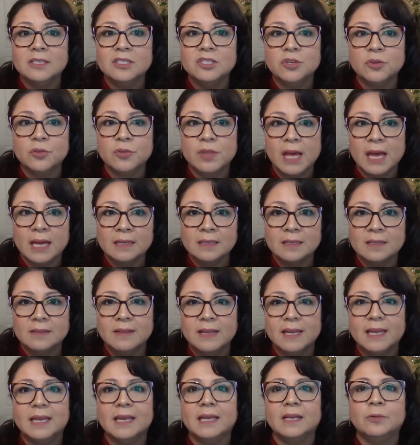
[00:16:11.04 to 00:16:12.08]
so that they
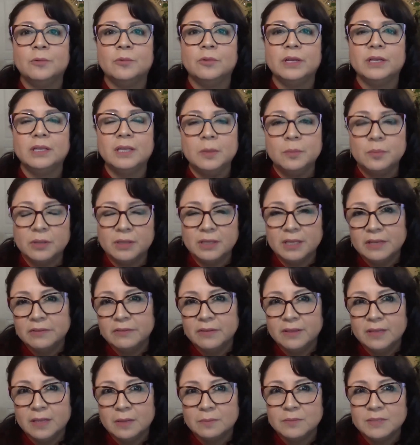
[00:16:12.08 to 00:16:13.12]
can really believe
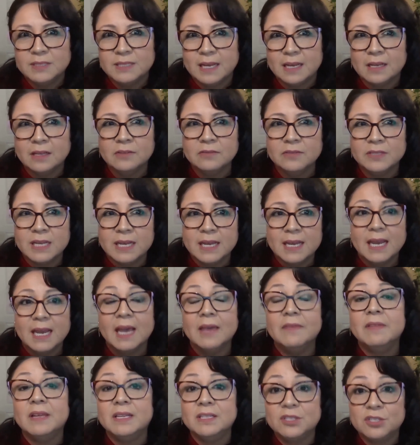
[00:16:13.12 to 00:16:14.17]
in themselves
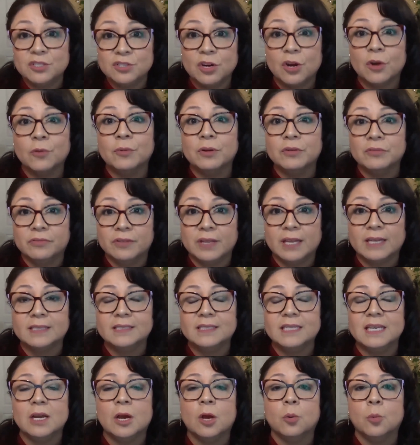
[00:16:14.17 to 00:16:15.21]
and then start
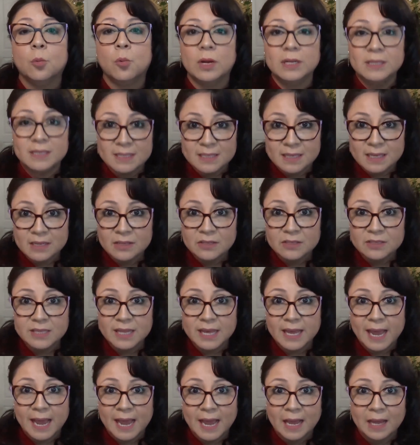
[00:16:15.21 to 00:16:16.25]
reflecting on what skills they
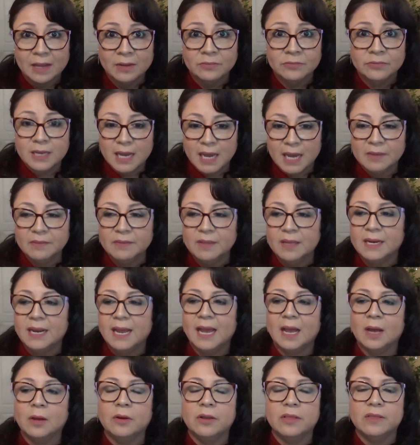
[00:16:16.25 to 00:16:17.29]
have and then
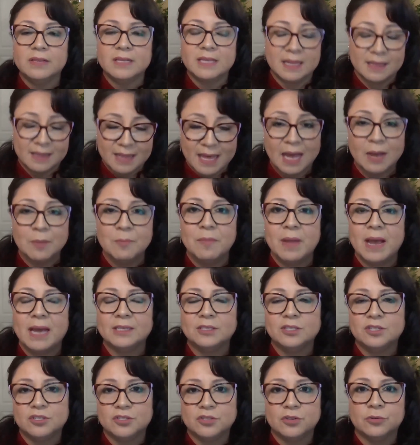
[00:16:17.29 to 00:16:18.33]
how does that
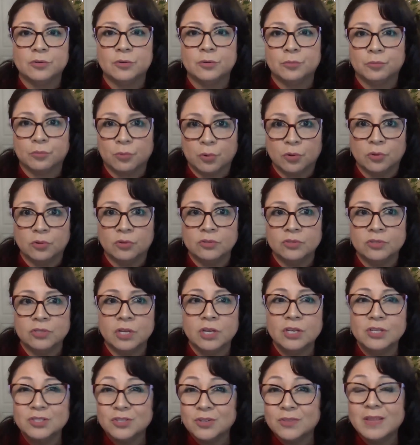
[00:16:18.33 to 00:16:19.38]
match certain roles.
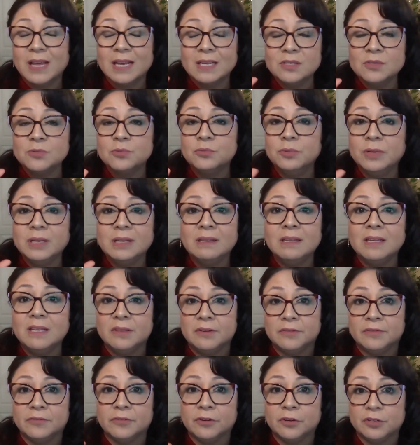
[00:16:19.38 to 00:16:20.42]
So that's really the
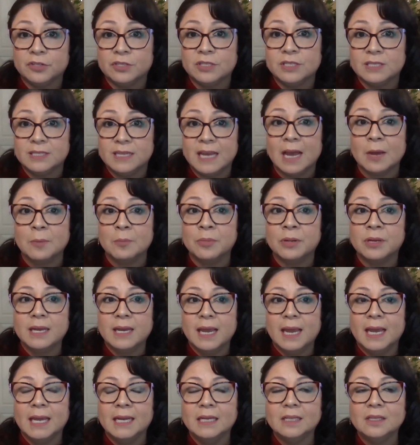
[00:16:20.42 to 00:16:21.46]
first step.
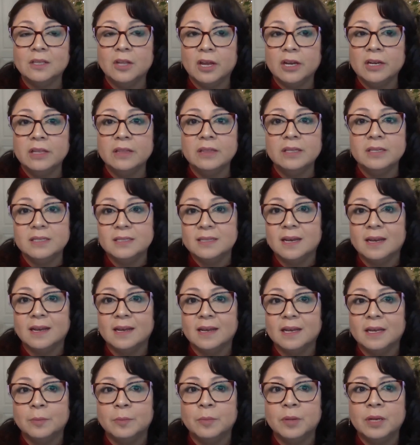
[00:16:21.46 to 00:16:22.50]
And a lot of the
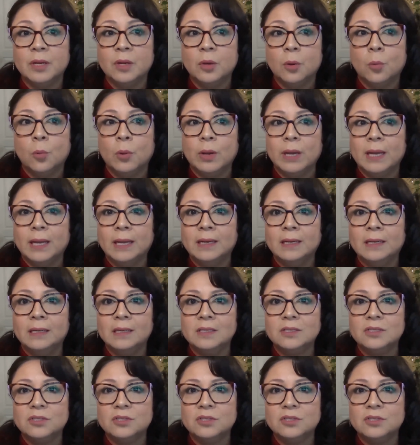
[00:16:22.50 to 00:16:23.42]
time when